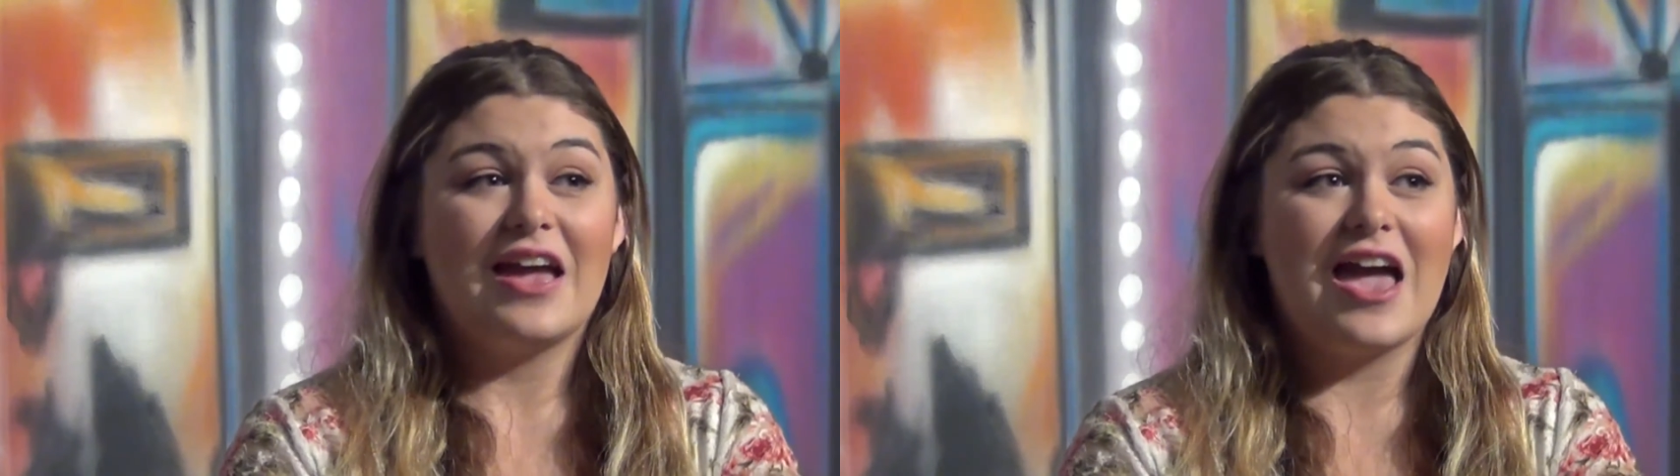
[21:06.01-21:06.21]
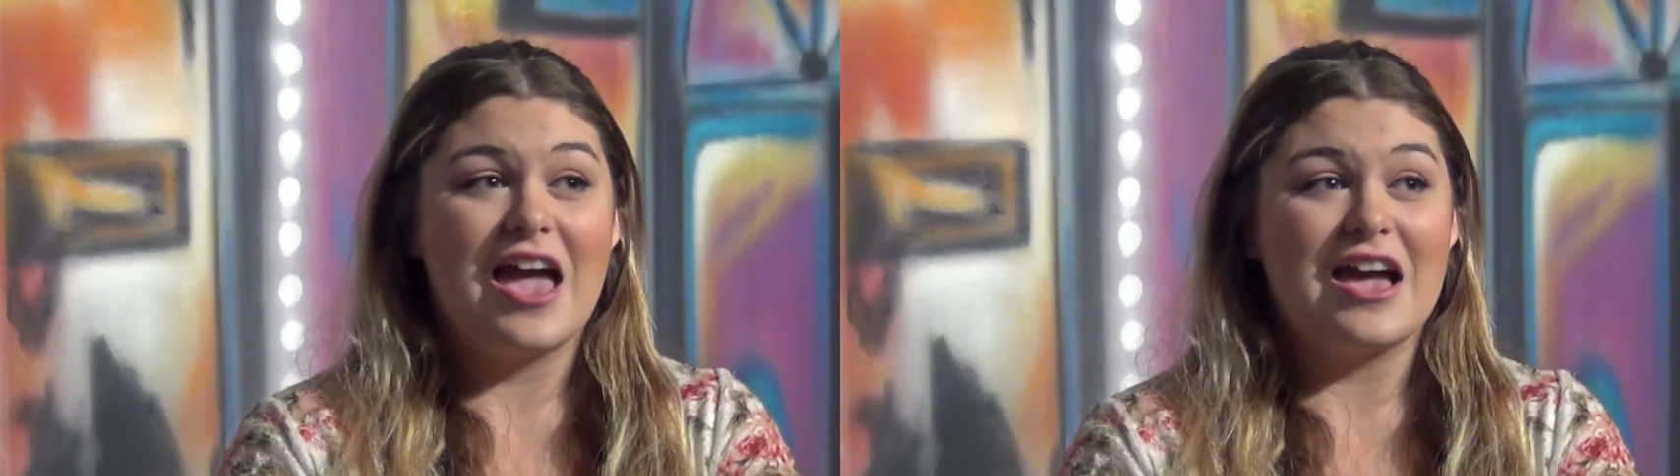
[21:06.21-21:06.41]

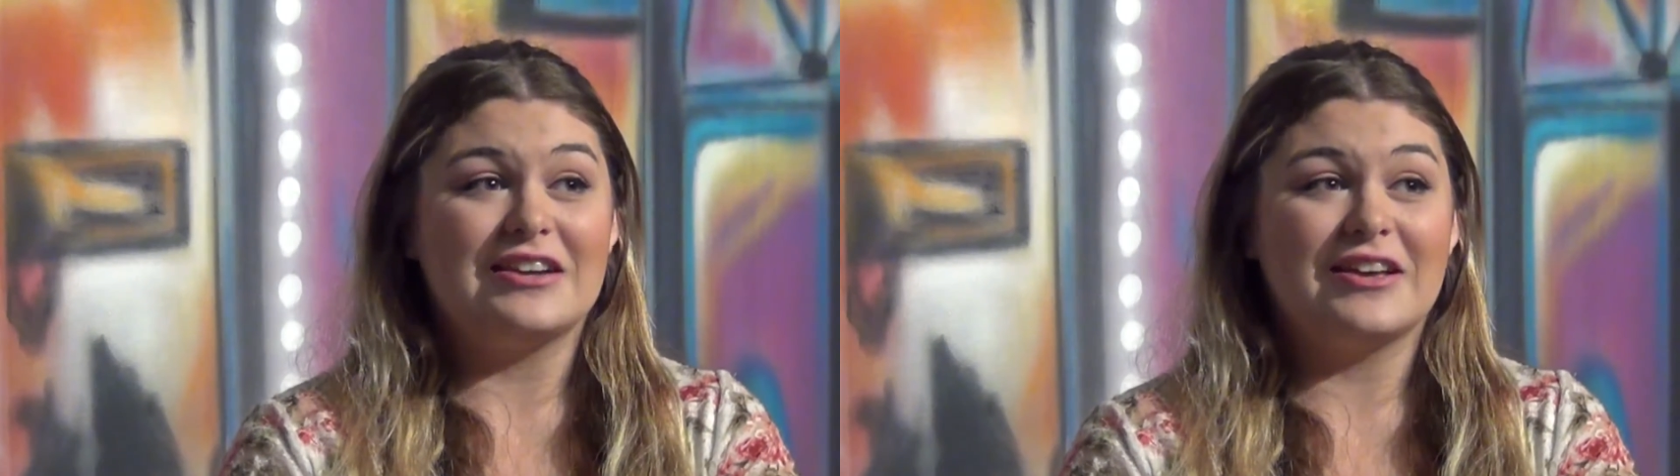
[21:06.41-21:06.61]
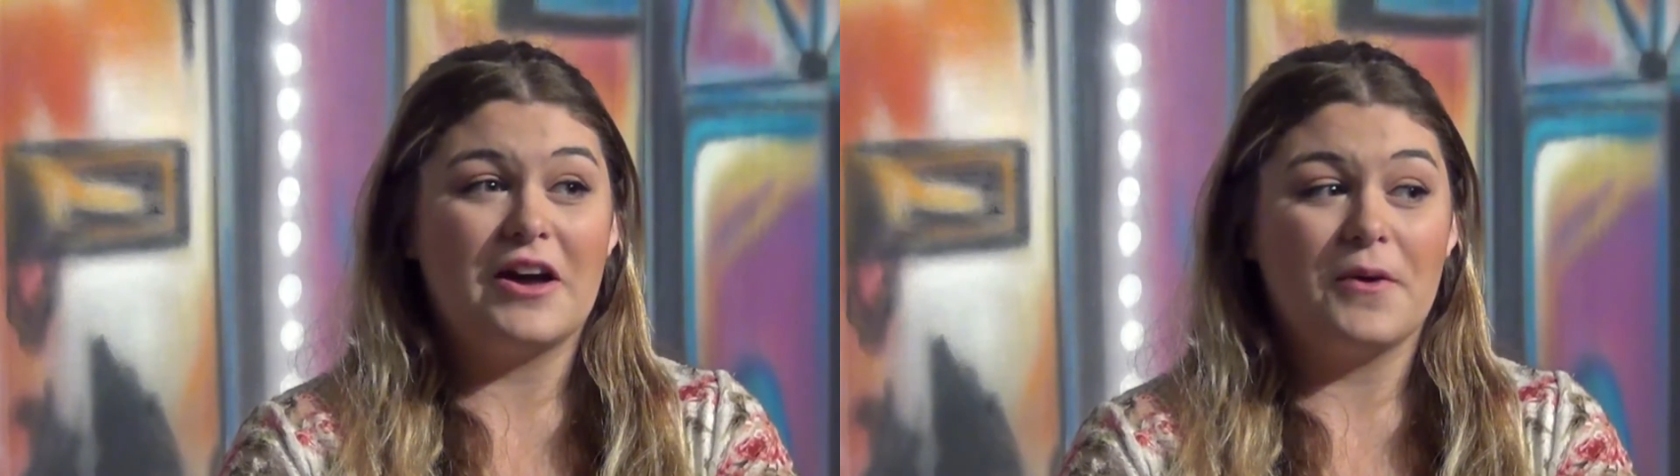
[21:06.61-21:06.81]

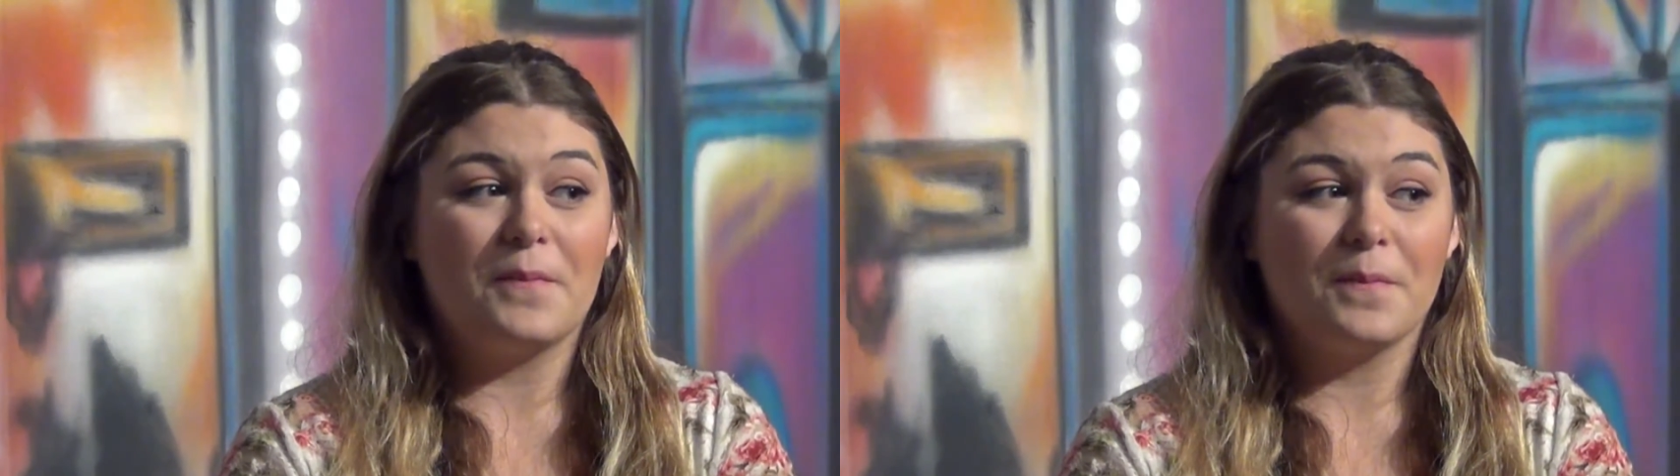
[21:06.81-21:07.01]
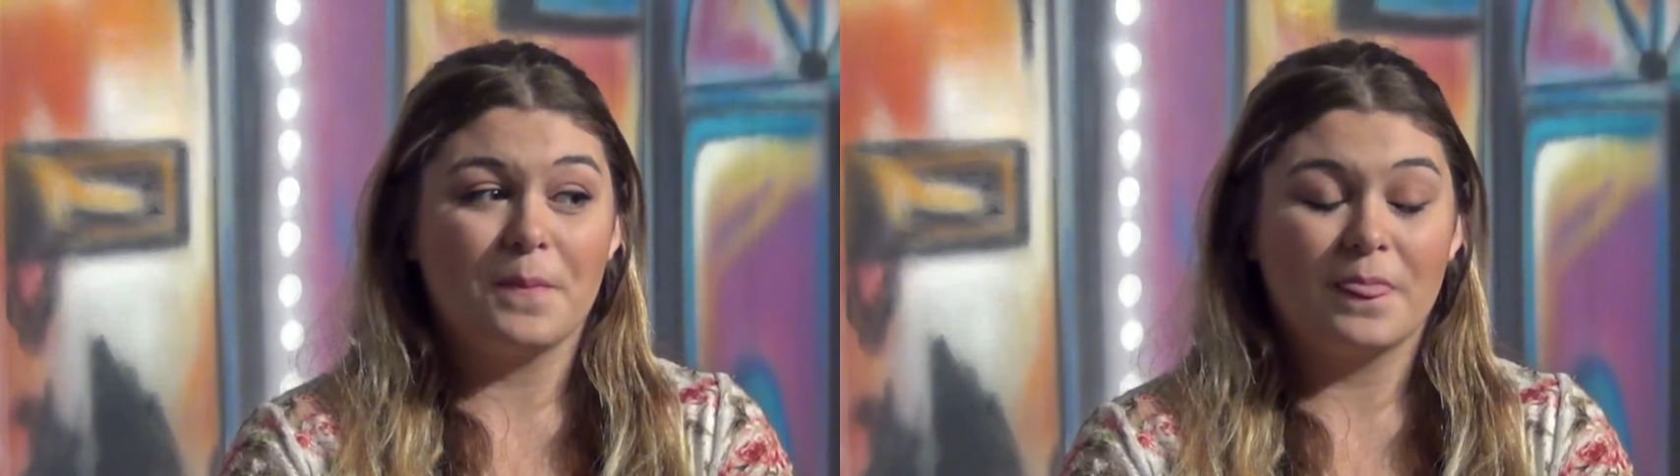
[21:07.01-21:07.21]

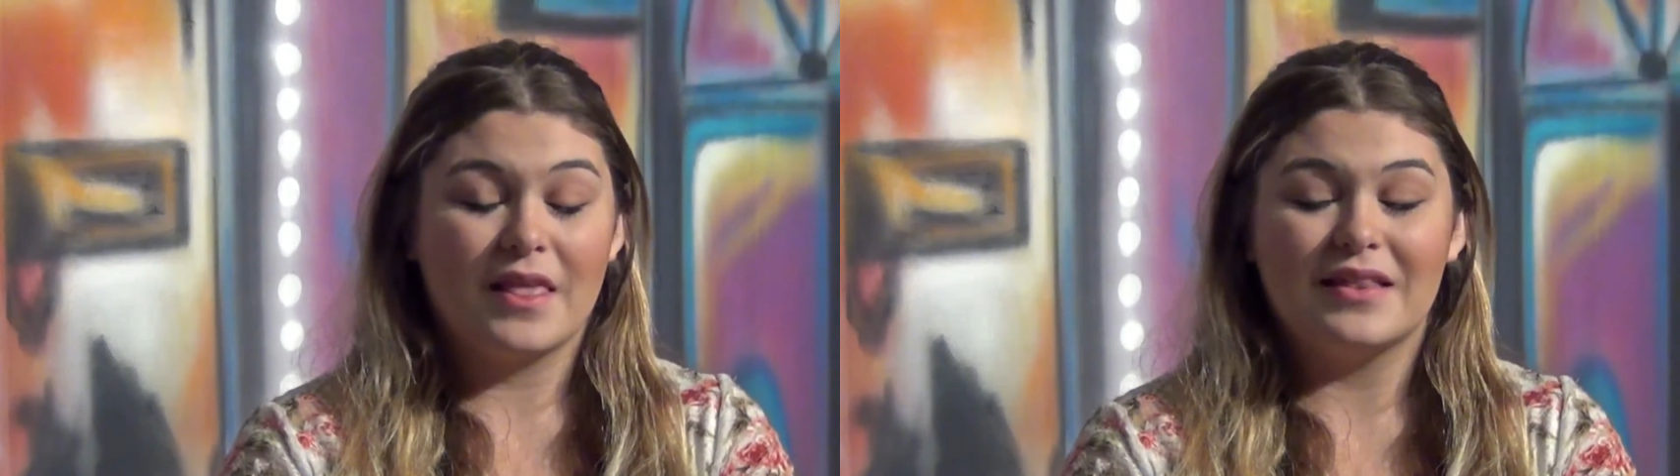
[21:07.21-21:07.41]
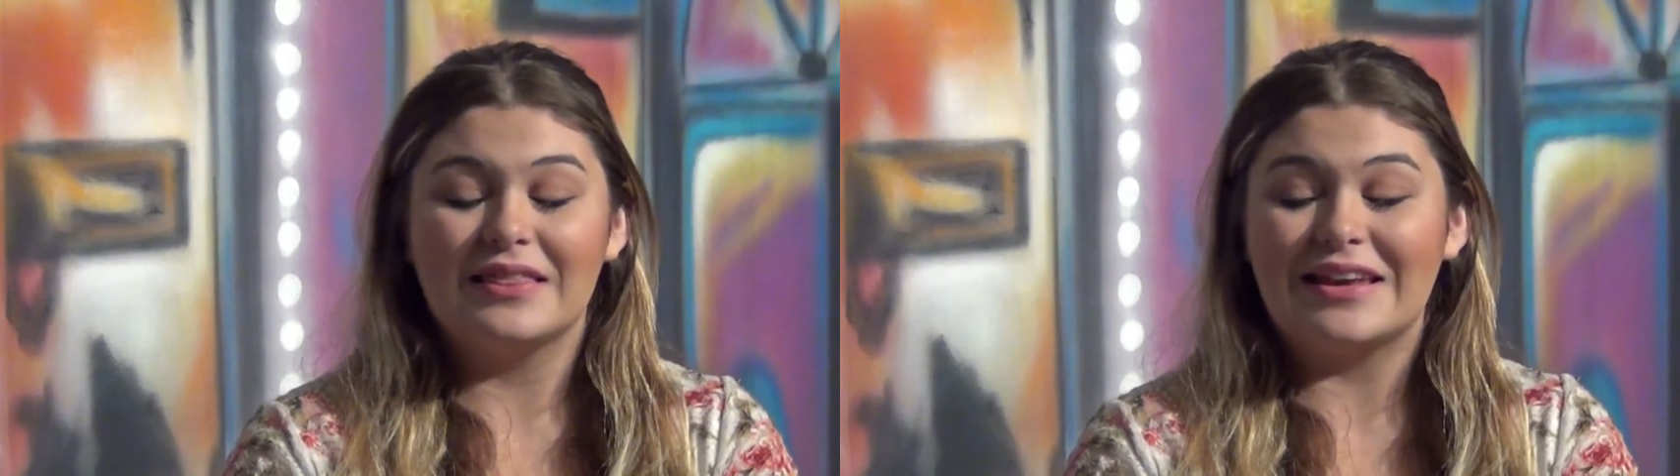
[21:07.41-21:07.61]
And
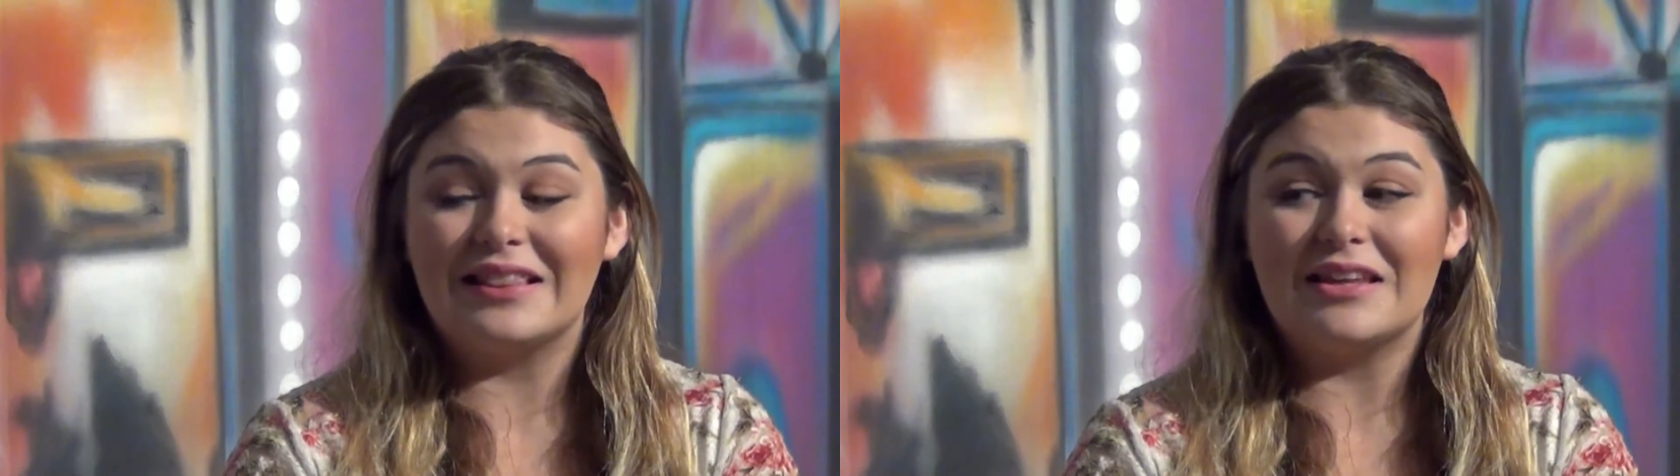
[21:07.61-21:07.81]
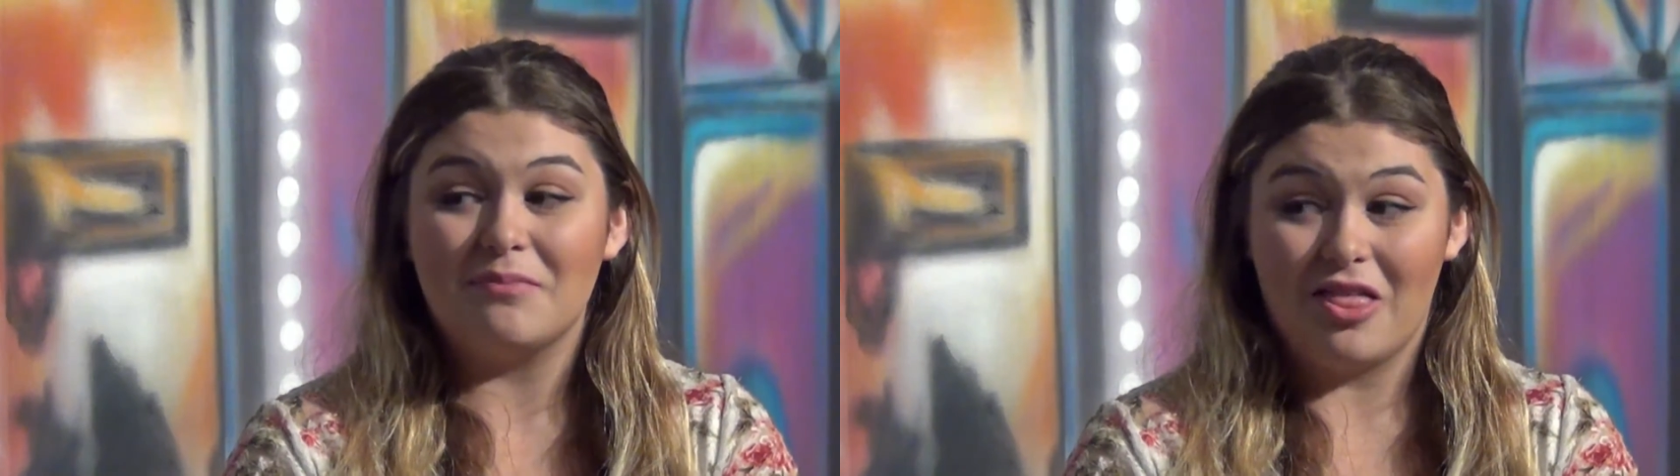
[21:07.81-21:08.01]

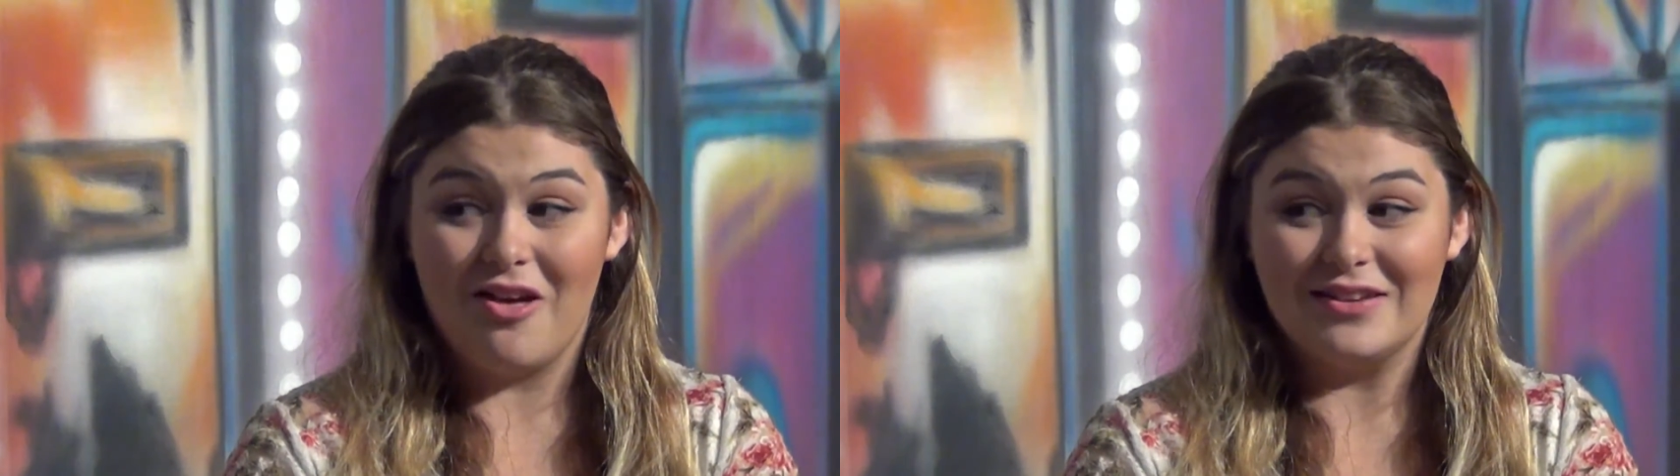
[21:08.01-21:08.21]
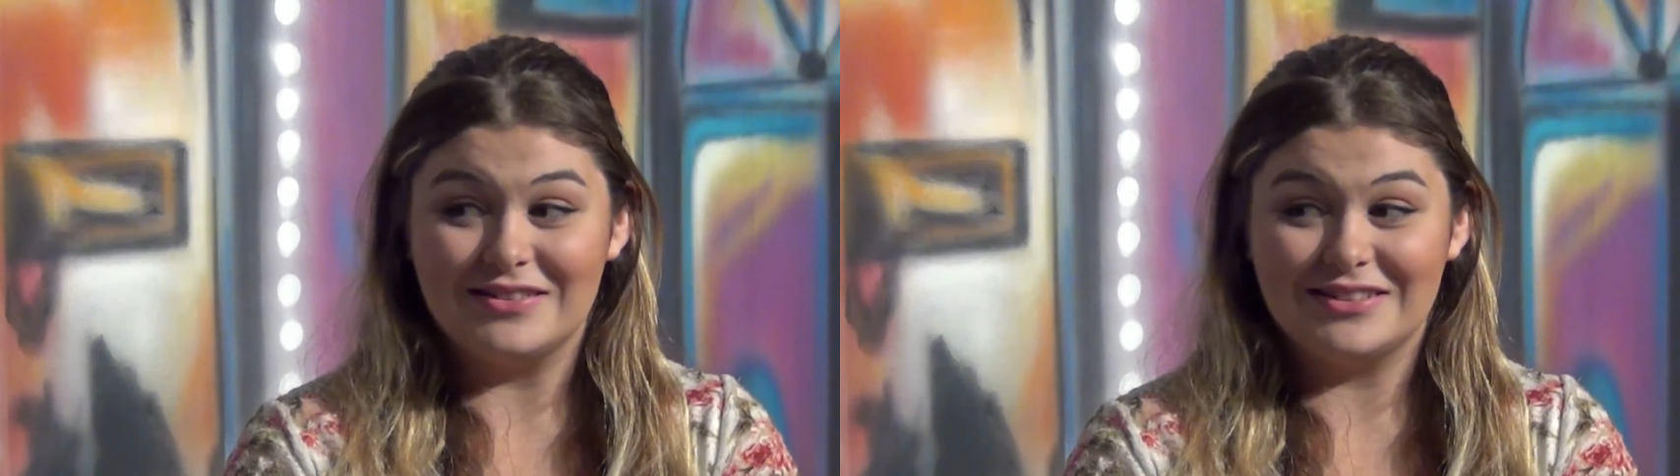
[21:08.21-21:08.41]
Legally
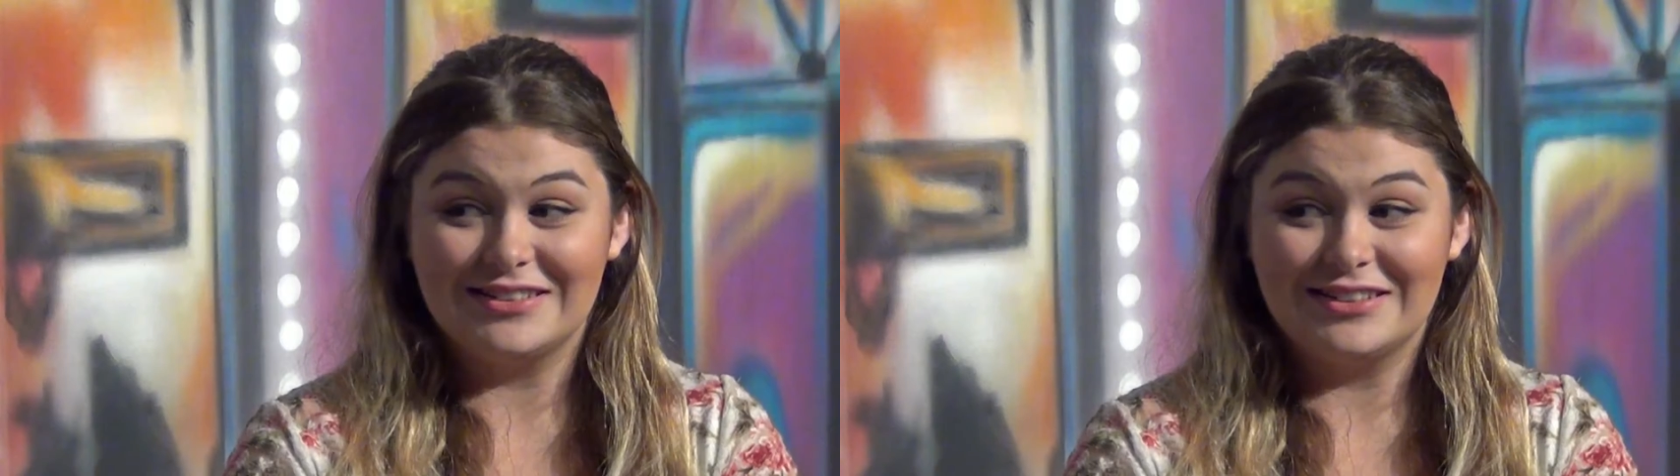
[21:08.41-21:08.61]
Blonde.